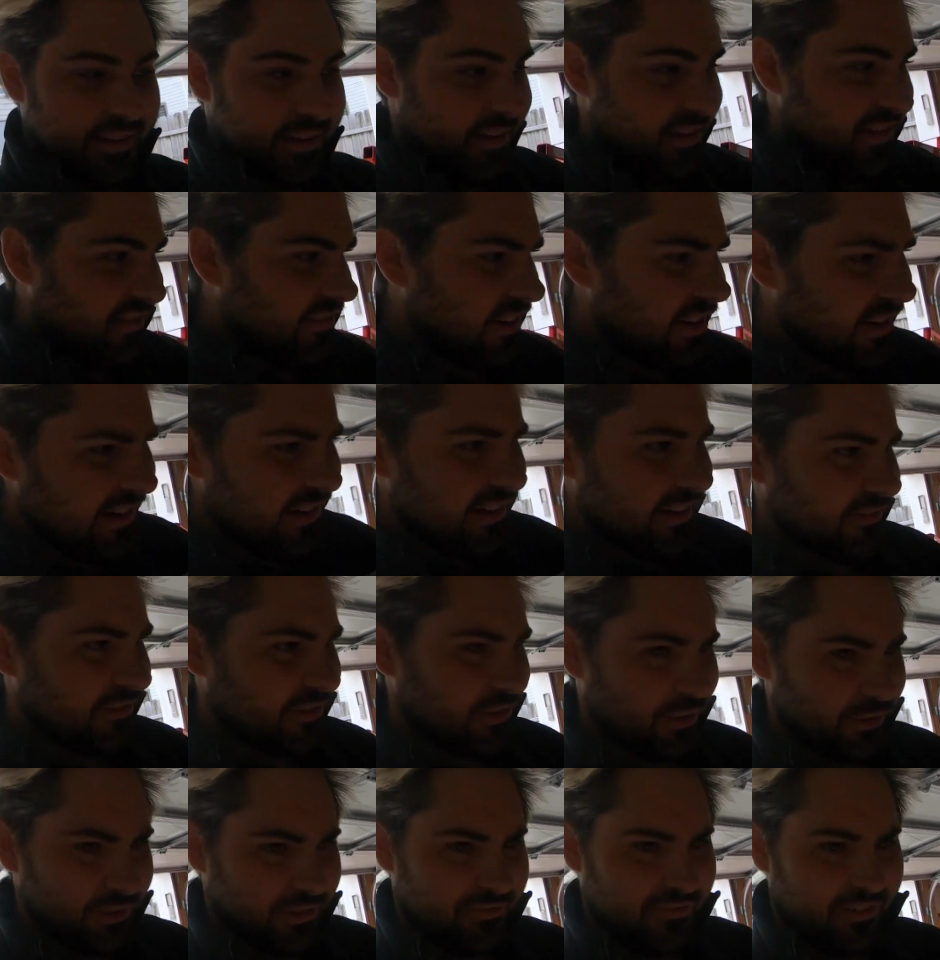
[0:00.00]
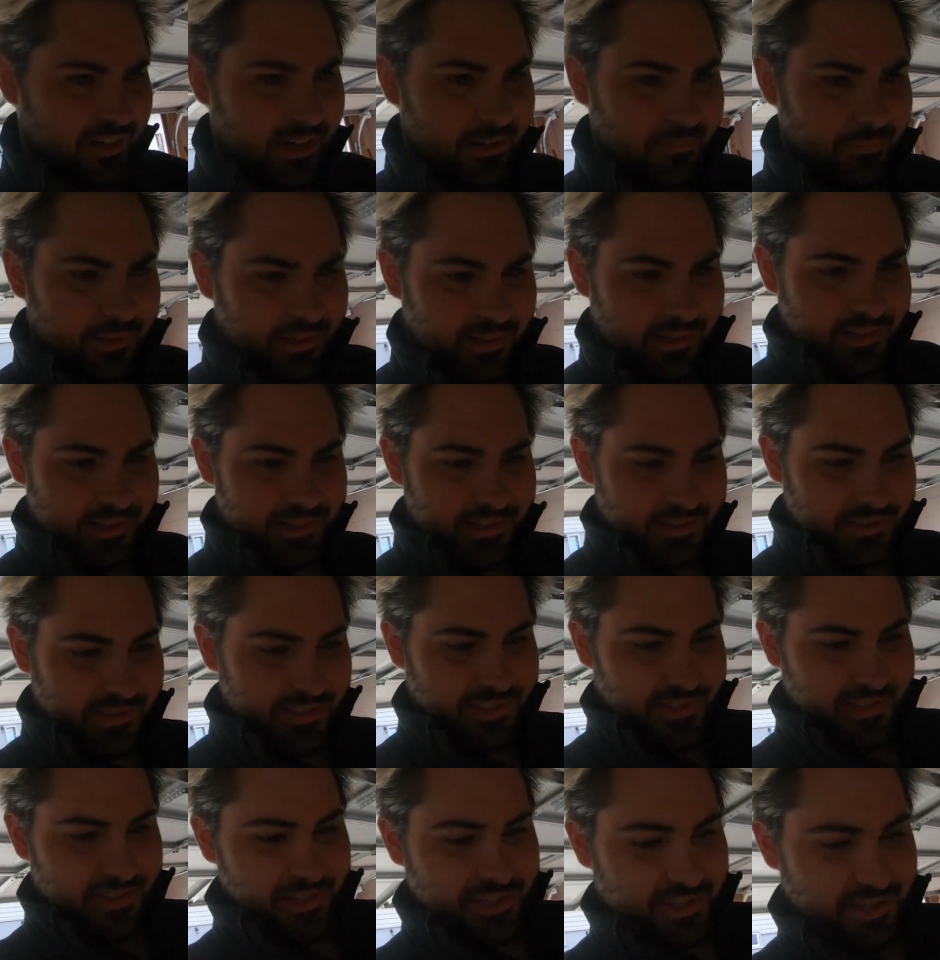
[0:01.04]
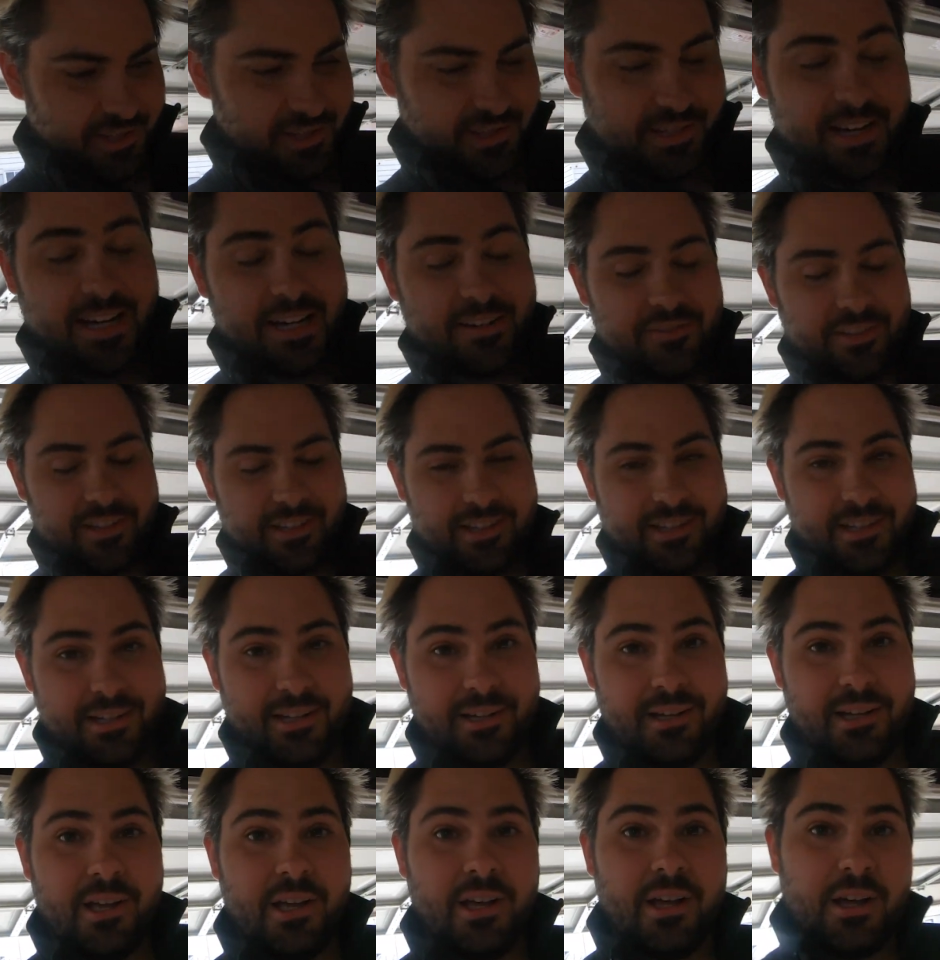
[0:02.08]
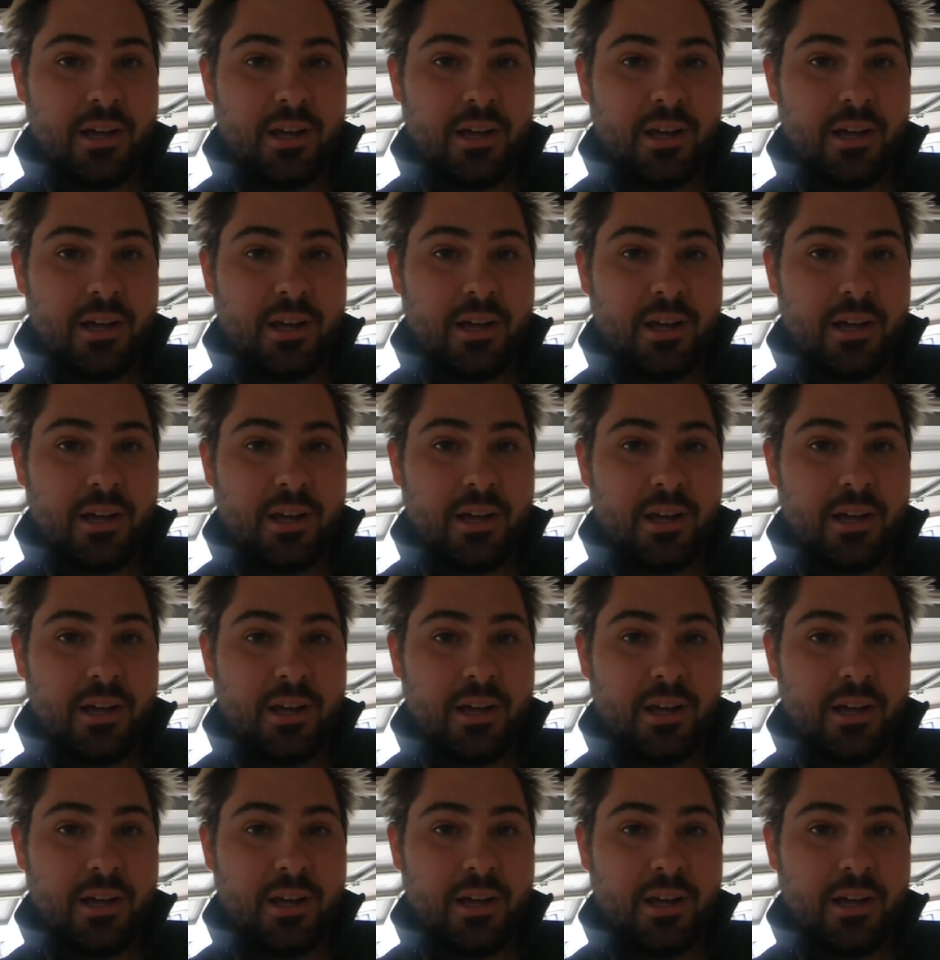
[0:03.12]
It's very difficult to find because this engine's kind of like a